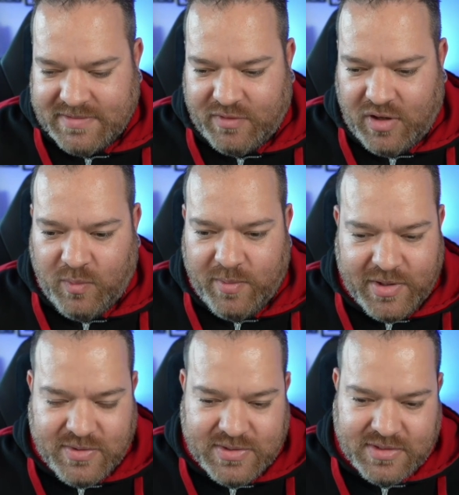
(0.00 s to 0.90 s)
I've got a
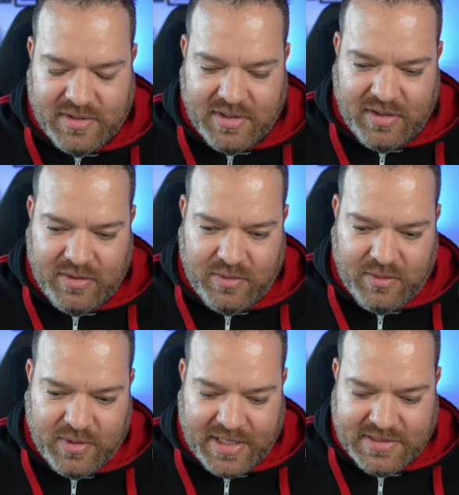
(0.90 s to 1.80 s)
woman
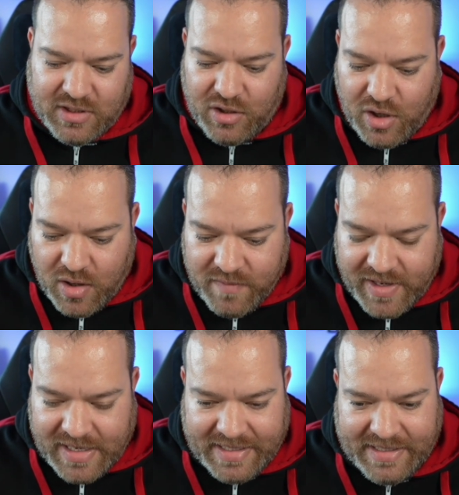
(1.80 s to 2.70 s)
who gets a lot of
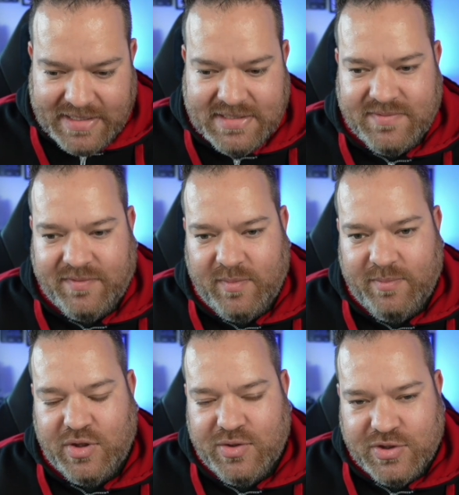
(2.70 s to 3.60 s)
her leads from
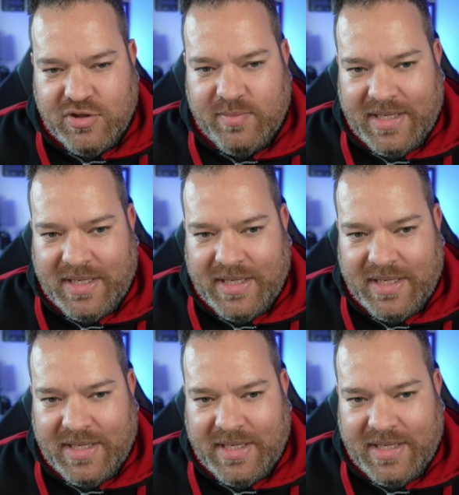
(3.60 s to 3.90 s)
YouTube,